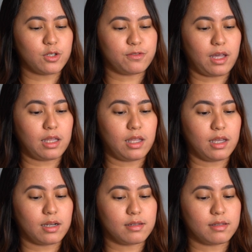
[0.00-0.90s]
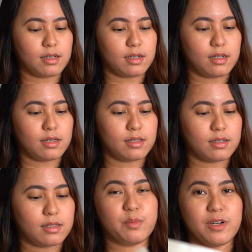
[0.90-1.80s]
you find here the
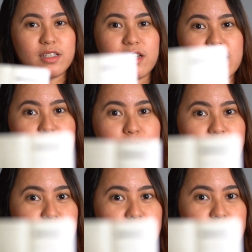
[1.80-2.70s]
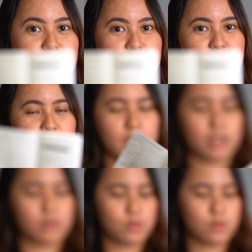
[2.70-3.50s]
product inspection certificate.